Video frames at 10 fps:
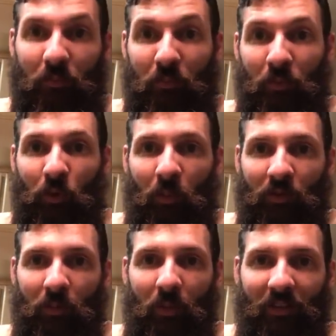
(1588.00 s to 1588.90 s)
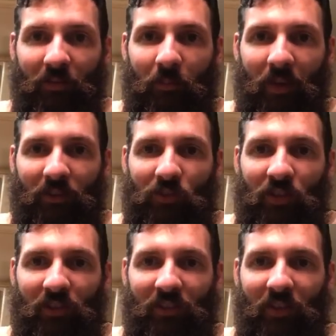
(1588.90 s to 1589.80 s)
do a bunch of
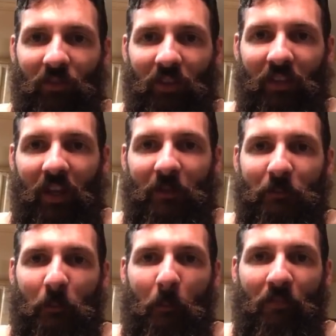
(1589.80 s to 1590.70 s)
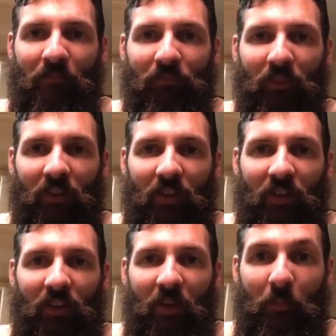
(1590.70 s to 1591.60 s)
messages and stuff like that.
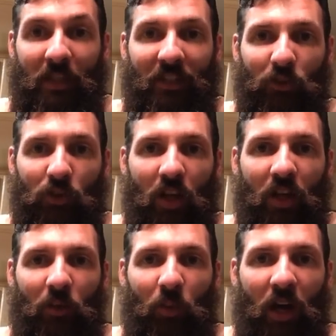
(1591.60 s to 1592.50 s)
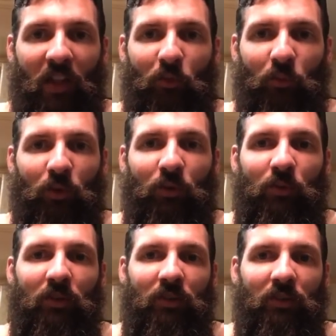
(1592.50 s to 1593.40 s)
Me and Jay riding the
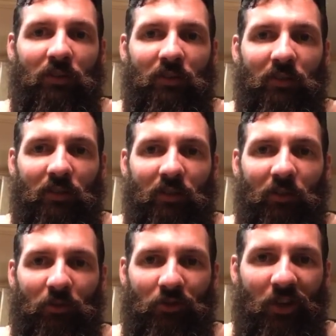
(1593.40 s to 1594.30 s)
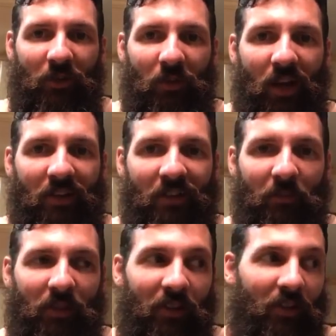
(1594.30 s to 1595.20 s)
Rune, or Jay riding it and
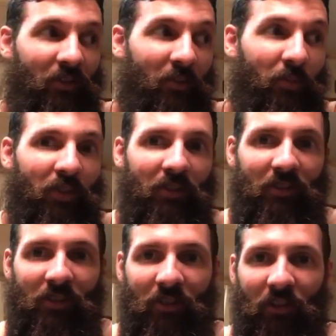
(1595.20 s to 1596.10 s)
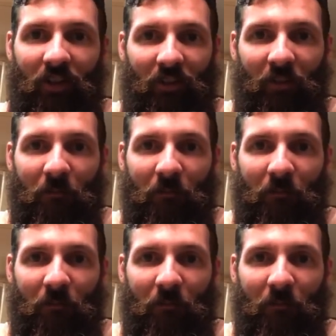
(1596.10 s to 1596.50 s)
me like someplace near, I don't know,